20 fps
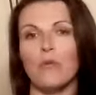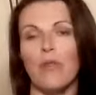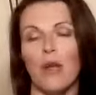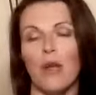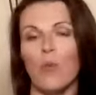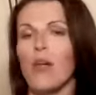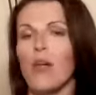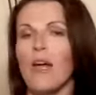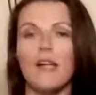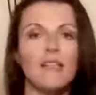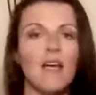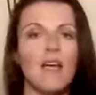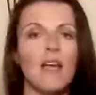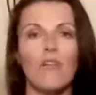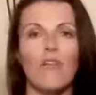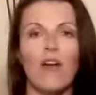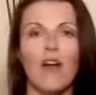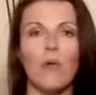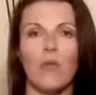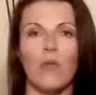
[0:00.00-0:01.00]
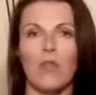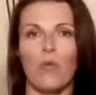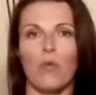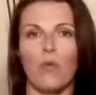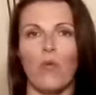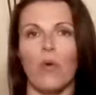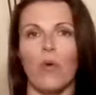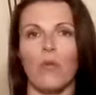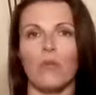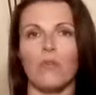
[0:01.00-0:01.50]
Like, we identify with the
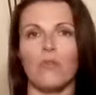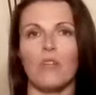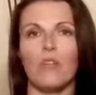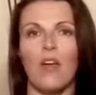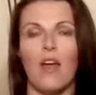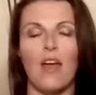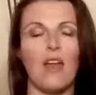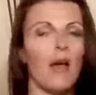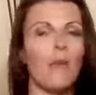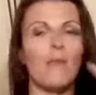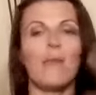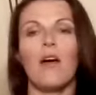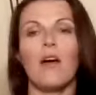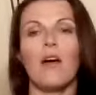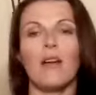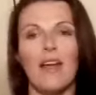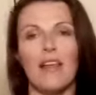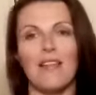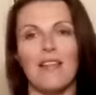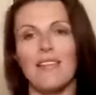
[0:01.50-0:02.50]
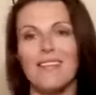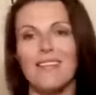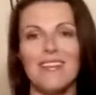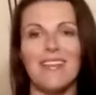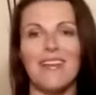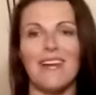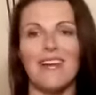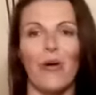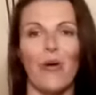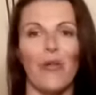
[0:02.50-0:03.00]
wound. And again, this is
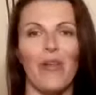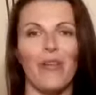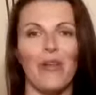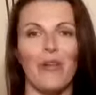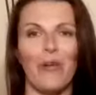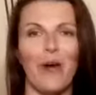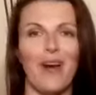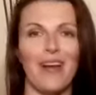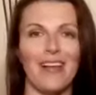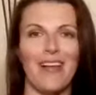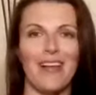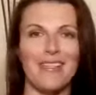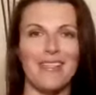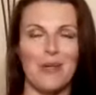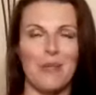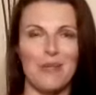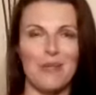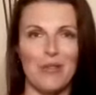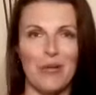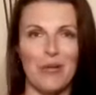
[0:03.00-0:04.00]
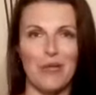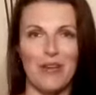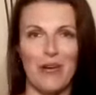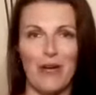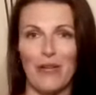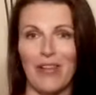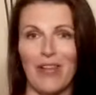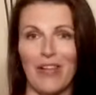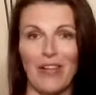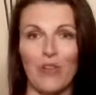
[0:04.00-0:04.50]
like a whole other podcast episode there
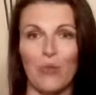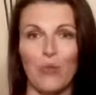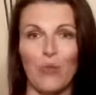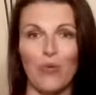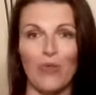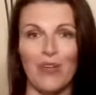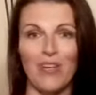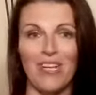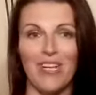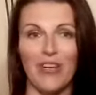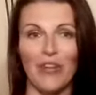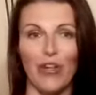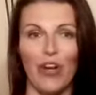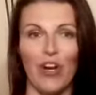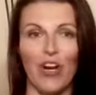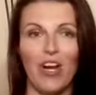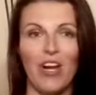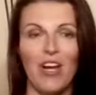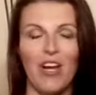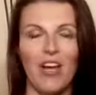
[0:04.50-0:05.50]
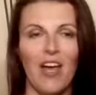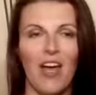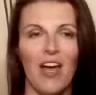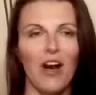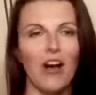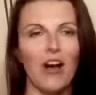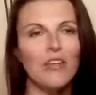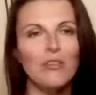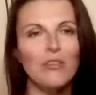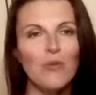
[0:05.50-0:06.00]
on like the healer.
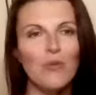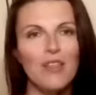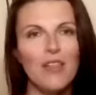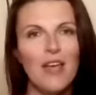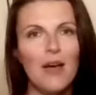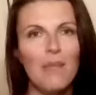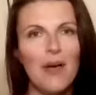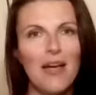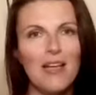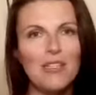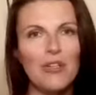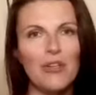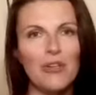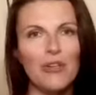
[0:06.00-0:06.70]
Are you doing that masterclass?